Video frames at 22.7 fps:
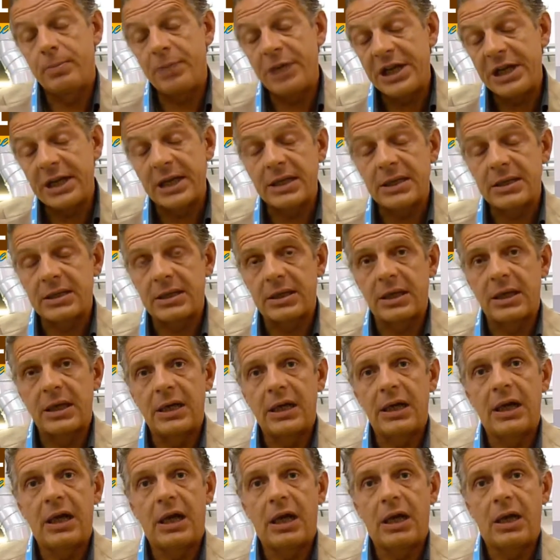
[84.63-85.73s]
biggest
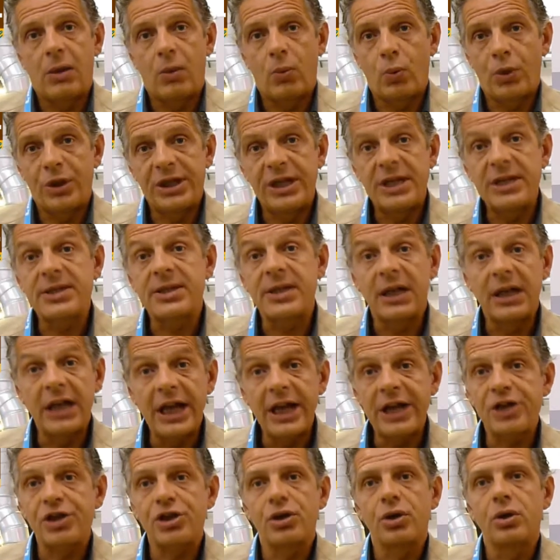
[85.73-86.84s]
with
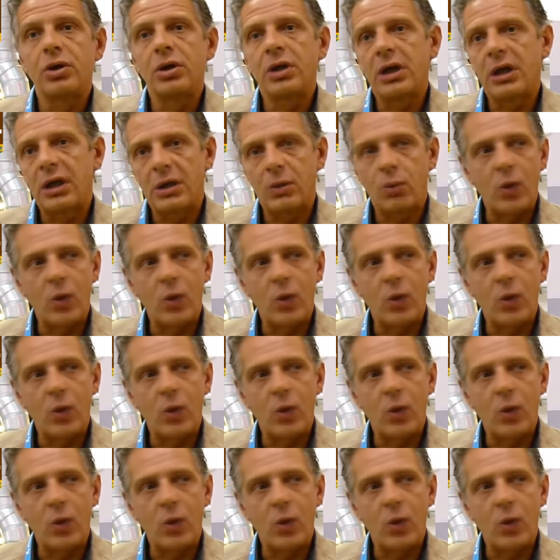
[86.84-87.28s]
installation